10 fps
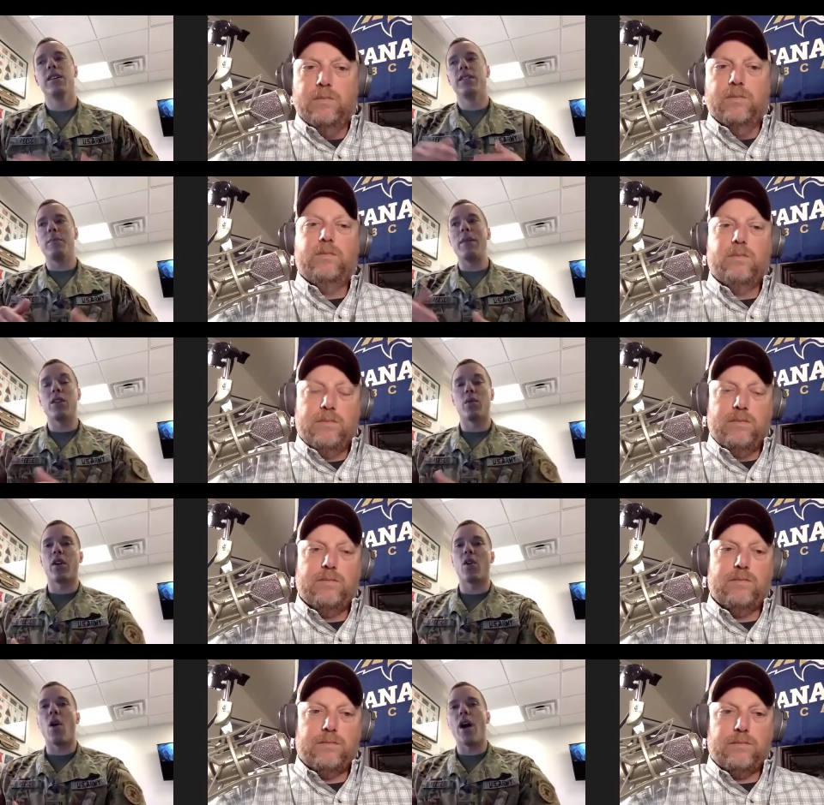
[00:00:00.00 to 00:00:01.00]
Speaker 1: mm-hmm. to meet
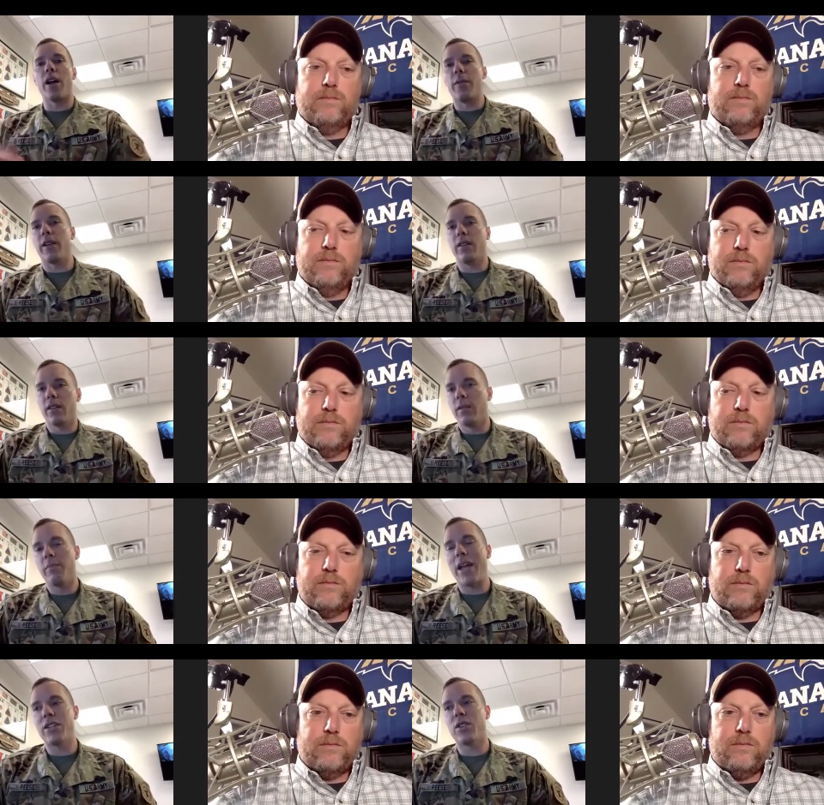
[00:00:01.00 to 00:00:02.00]
the requirement
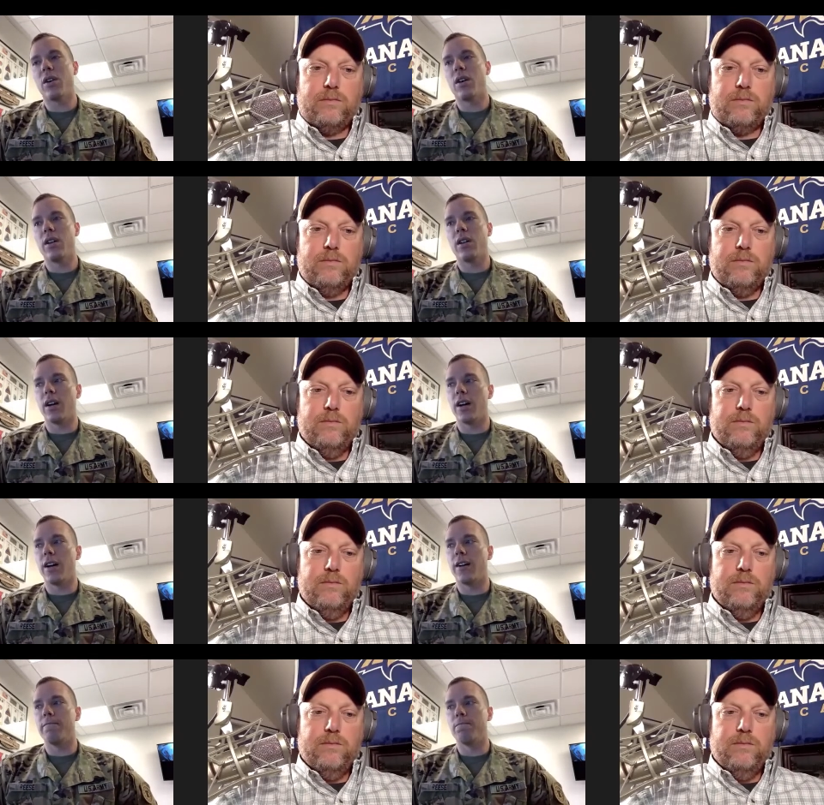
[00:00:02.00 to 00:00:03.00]
based on
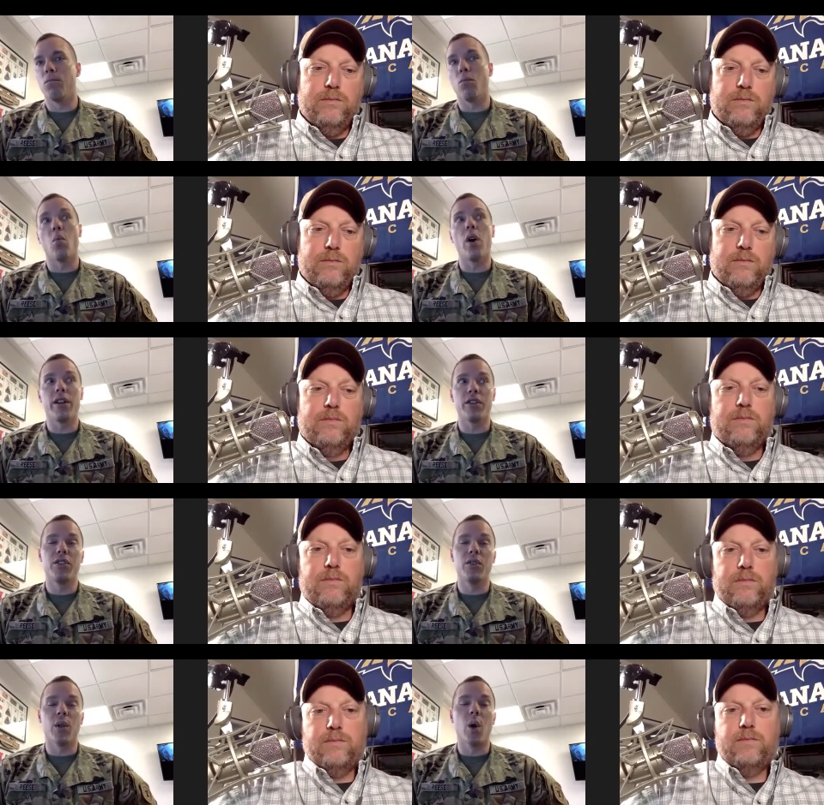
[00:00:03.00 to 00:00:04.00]
um, what
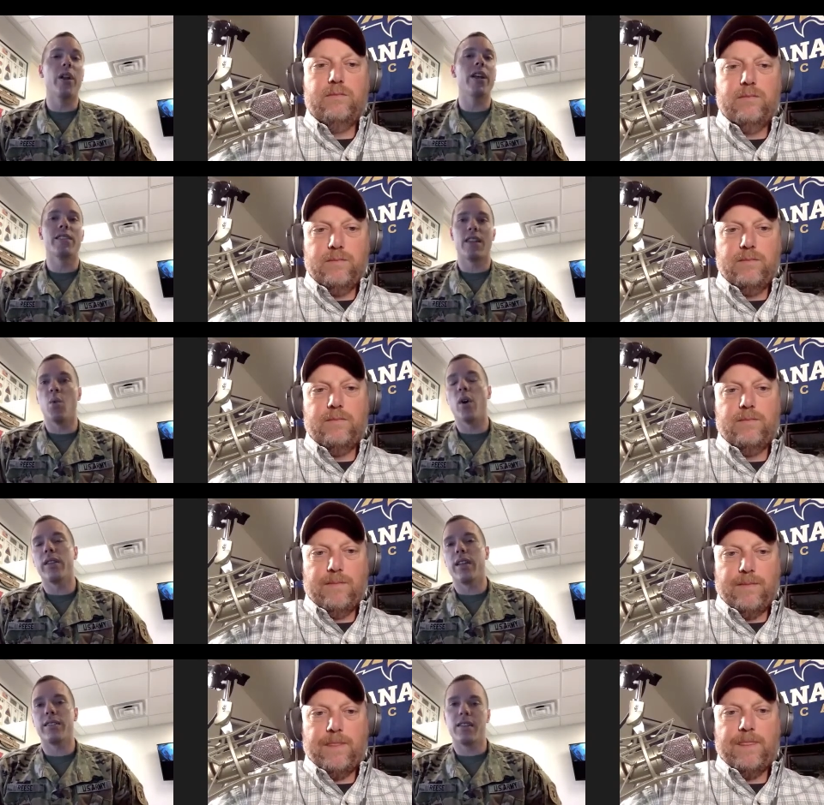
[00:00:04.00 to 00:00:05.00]
your student loan is and then
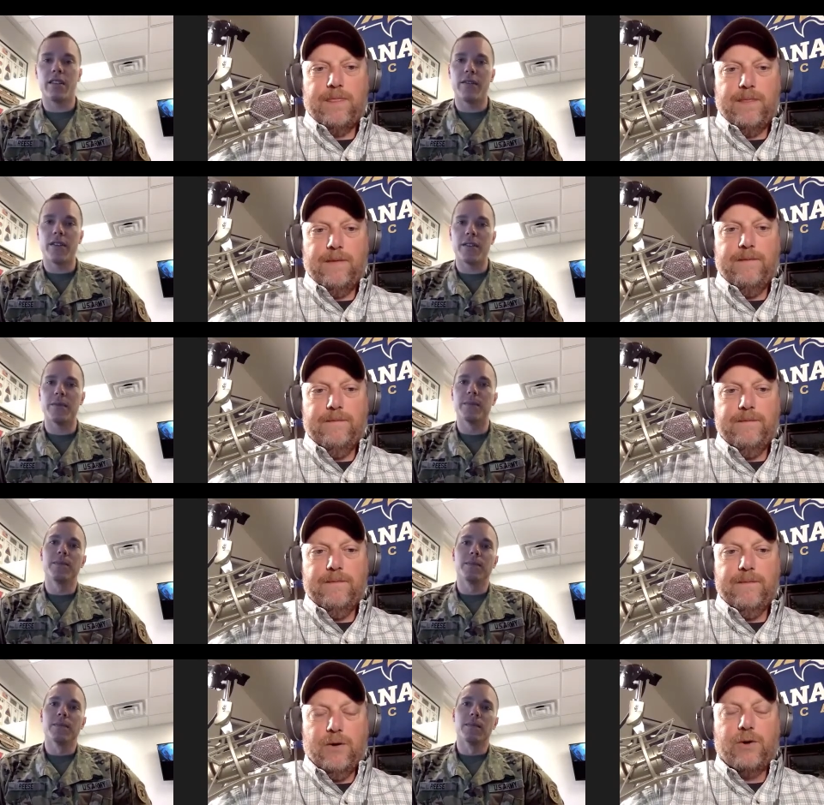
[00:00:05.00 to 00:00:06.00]
what the incentive is.
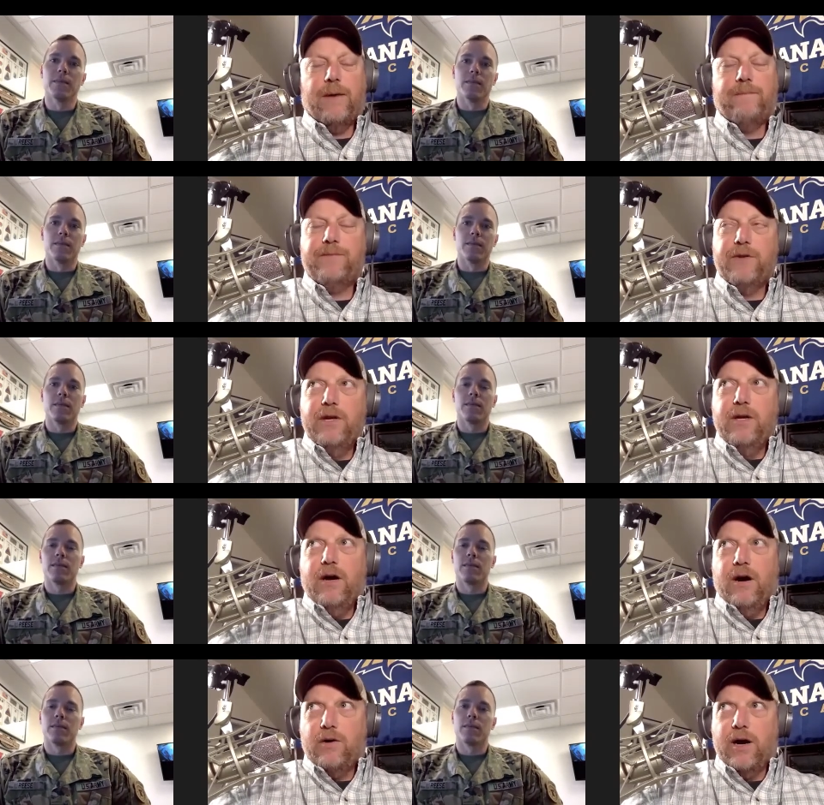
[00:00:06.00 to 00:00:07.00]
Speaker 2: Okay.
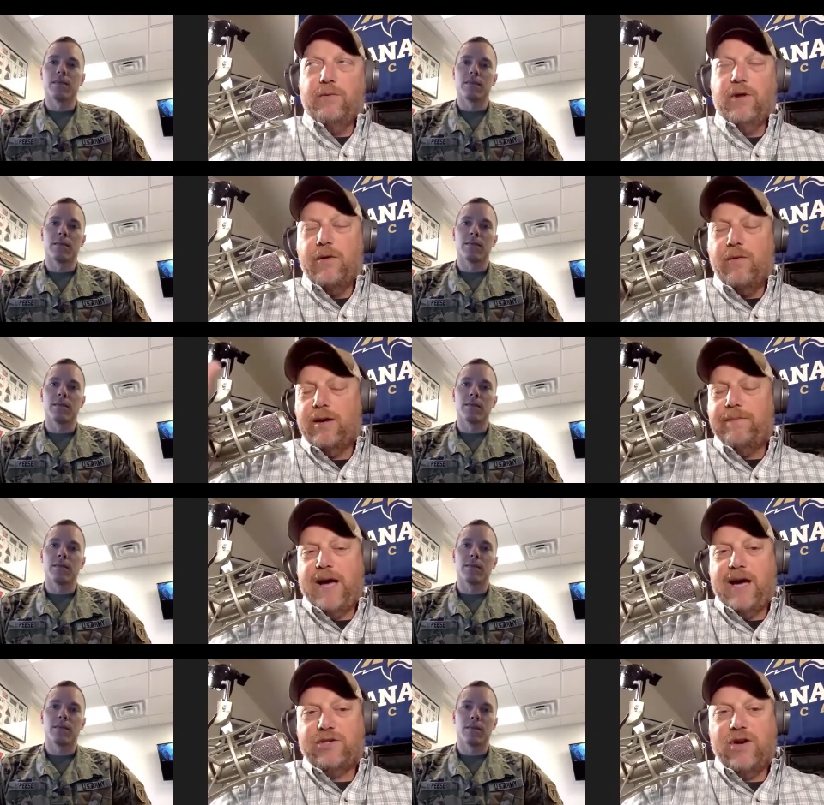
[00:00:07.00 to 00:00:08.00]
All right. Well, I want to
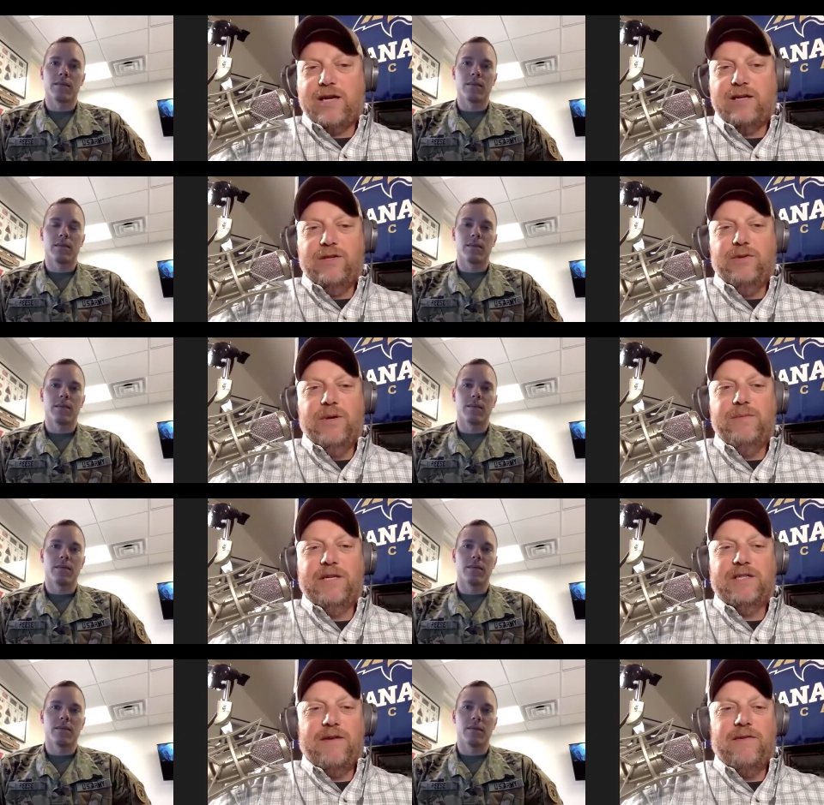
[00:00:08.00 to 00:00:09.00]
backtrack a little bit
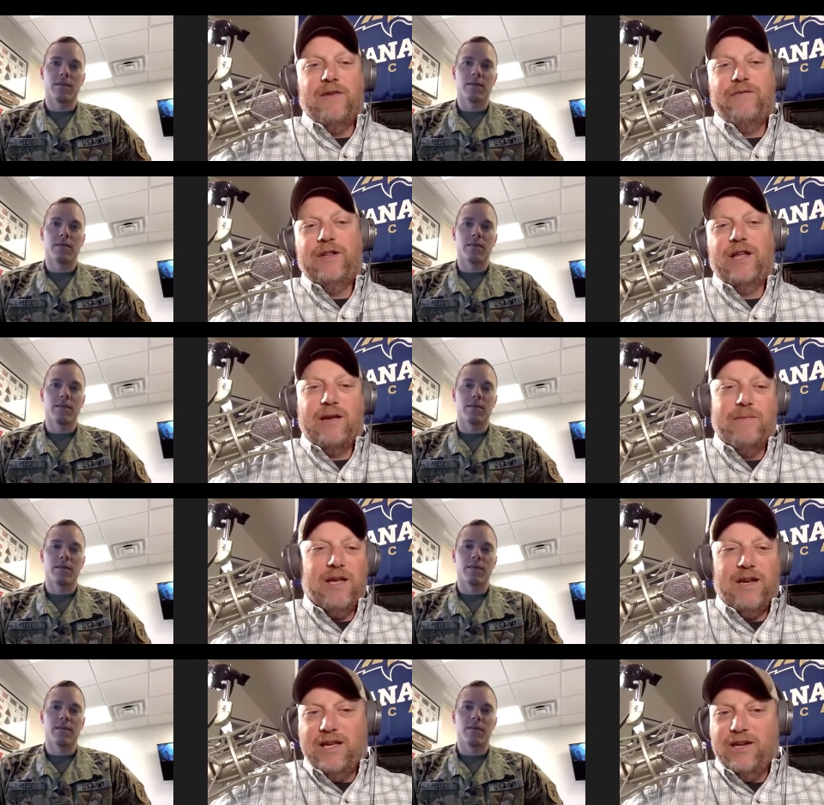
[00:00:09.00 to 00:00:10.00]
because I, I feel like I'm
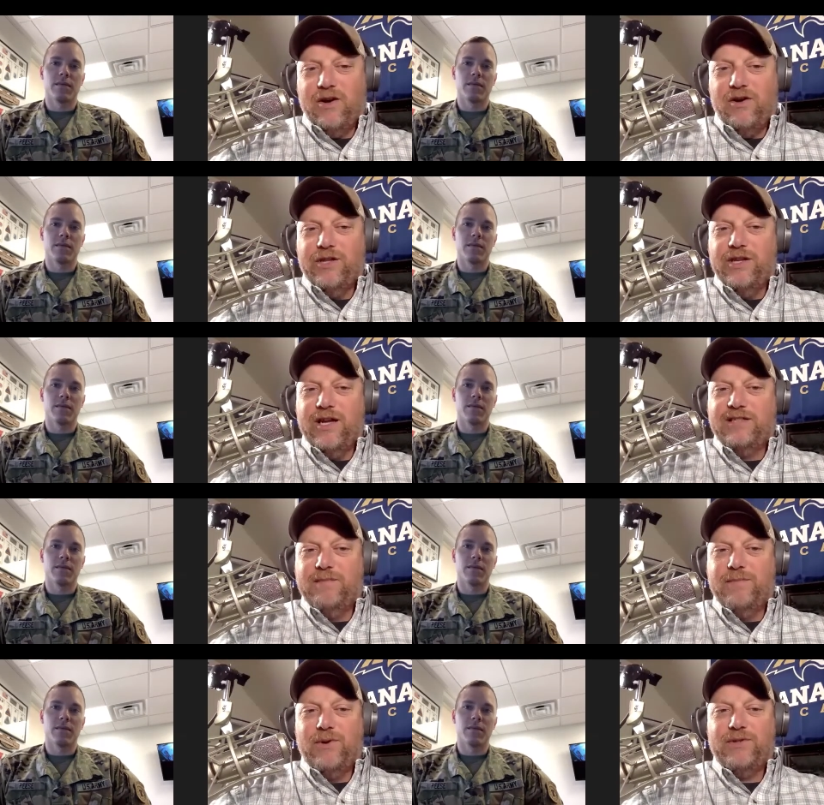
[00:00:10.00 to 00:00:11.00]
getting into all the nuts
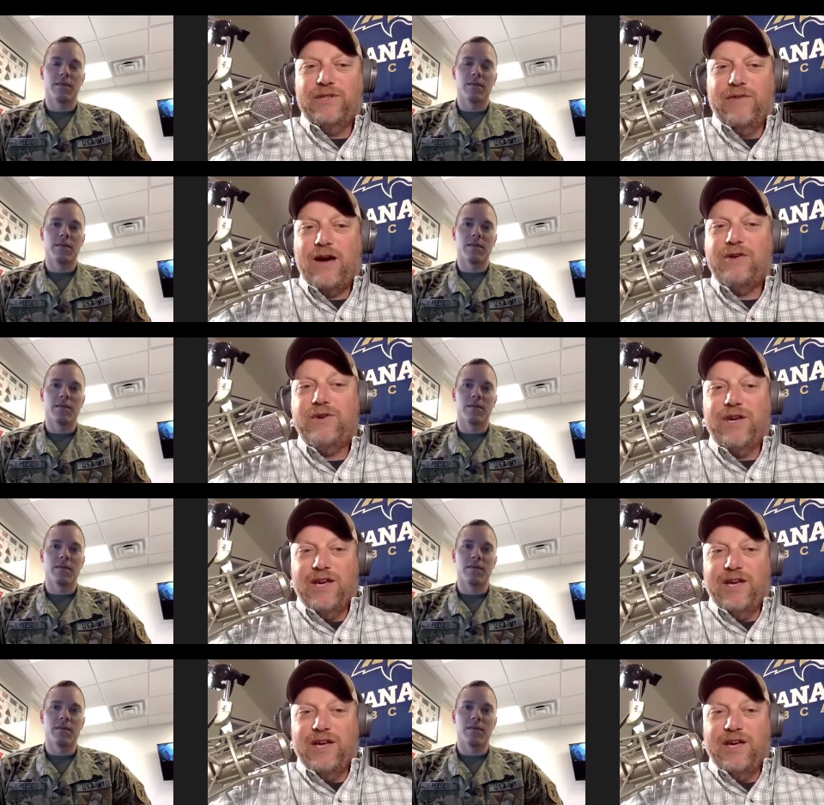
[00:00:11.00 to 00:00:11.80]
and bolts of how you can